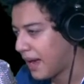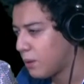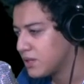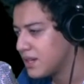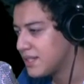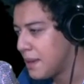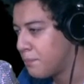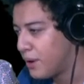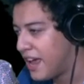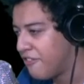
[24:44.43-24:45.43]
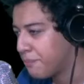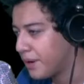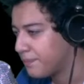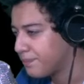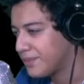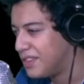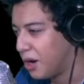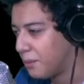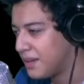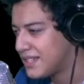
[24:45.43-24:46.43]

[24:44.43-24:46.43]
I was gonna say brave, but no.